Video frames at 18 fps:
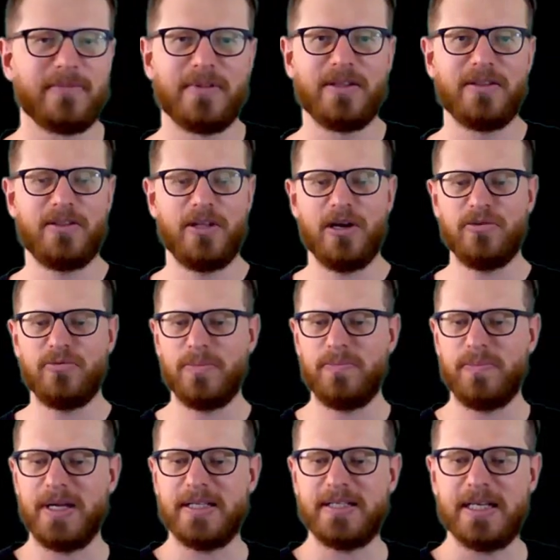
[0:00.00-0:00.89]
Don't
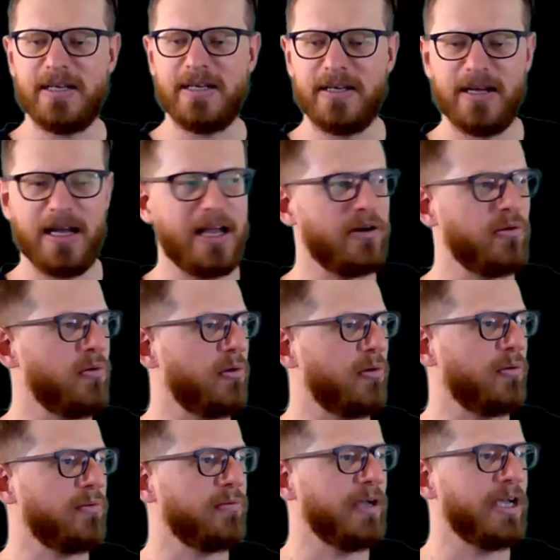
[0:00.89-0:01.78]
repeat it at
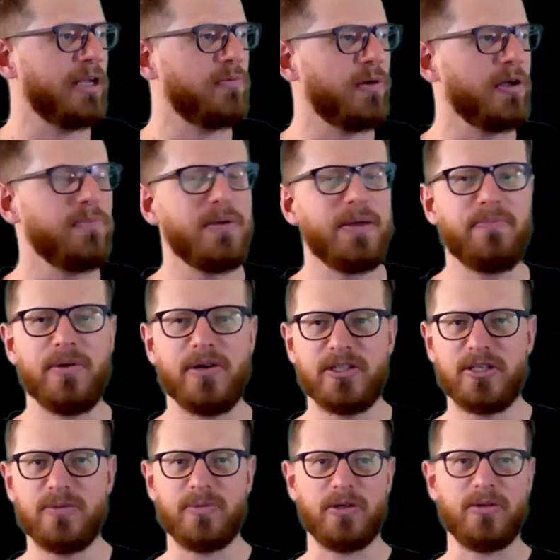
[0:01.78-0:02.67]
all. It won't be
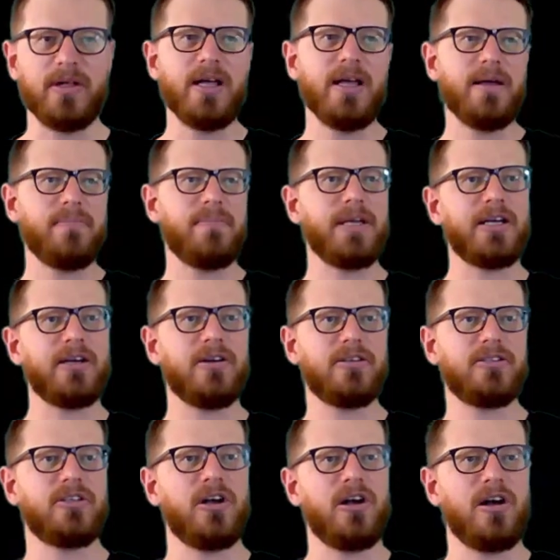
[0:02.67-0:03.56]
possible
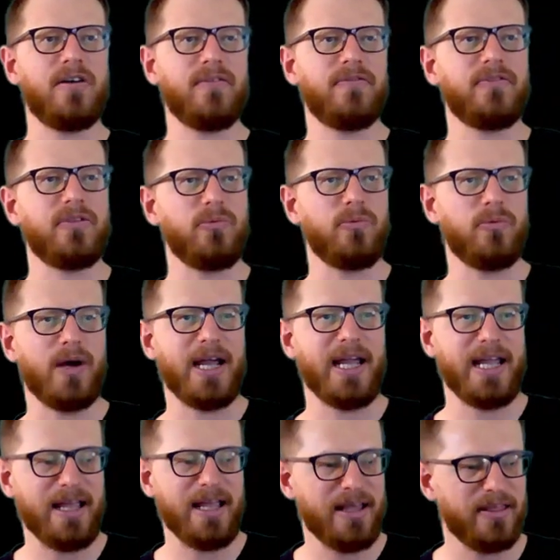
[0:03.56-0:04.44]
because of the
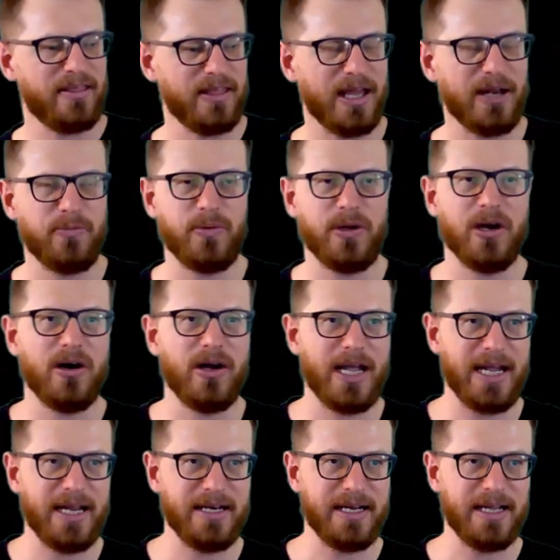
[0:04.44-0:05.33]
way that we are
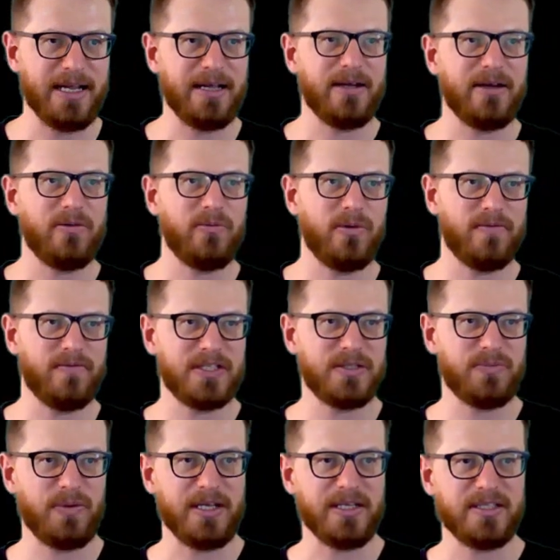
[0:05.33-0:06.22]
ending with this
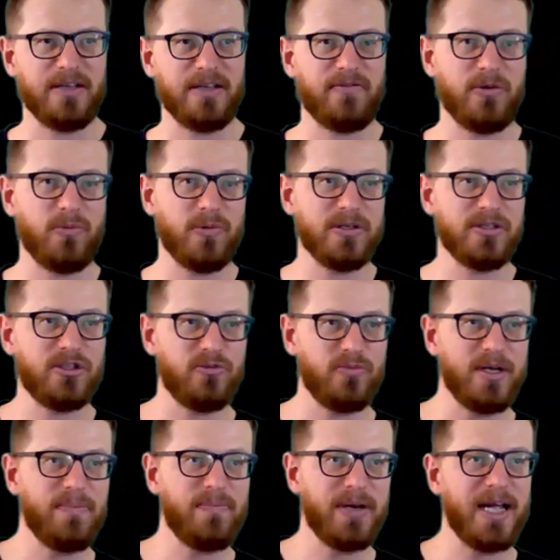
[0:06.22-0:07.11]
piece. If you want to
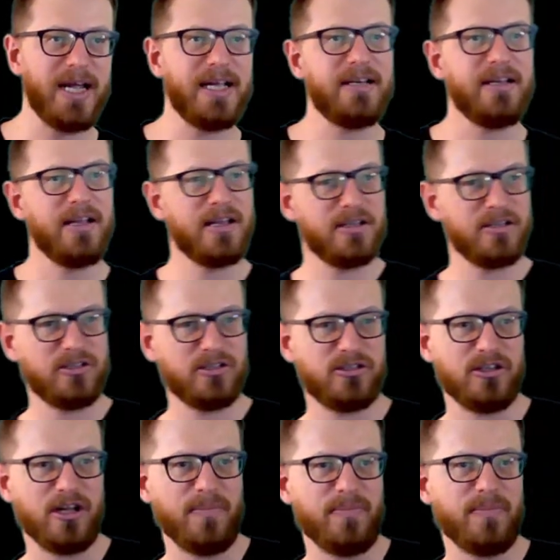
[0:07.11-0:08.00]
replay it,
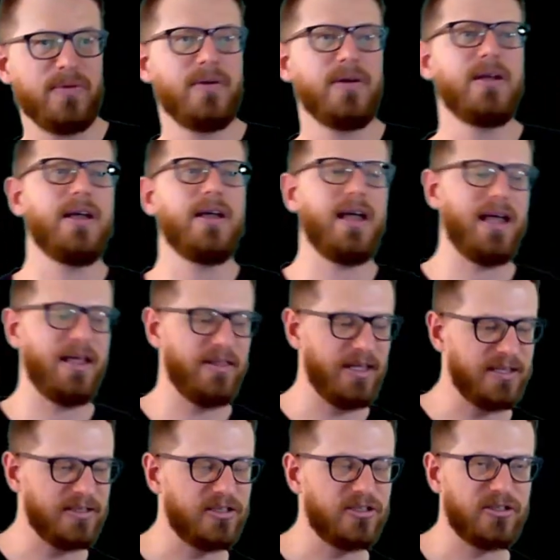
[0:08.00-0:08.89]
stop and
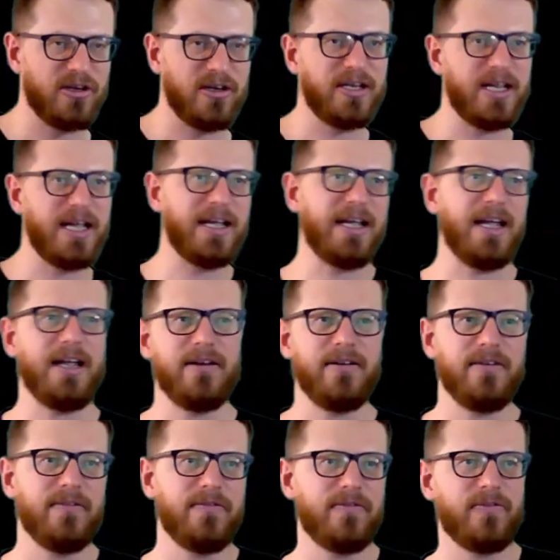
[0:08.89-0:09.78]
then start again
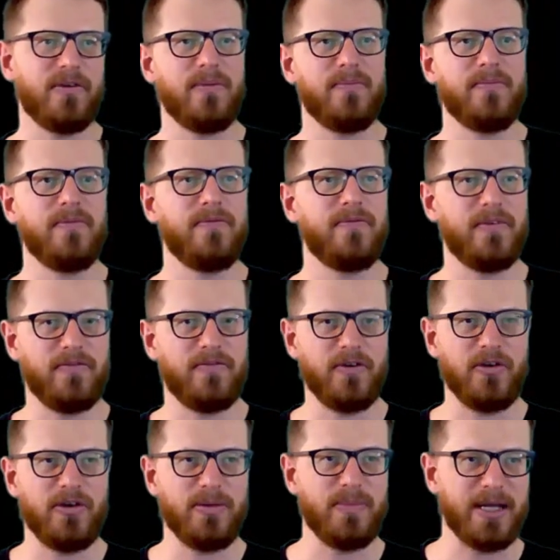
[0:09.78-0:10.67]
from the
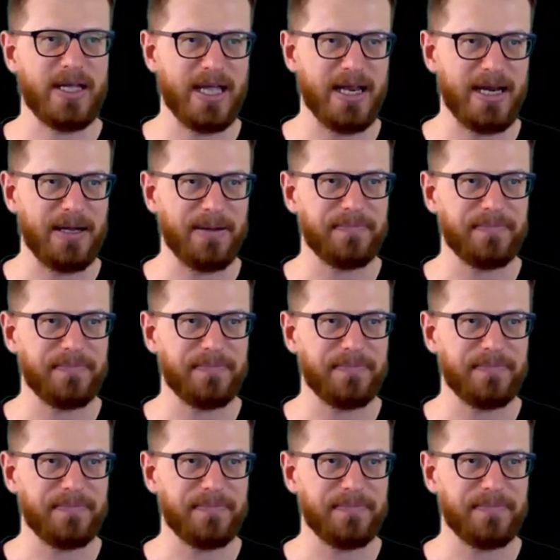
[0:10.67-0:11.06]
very beginning.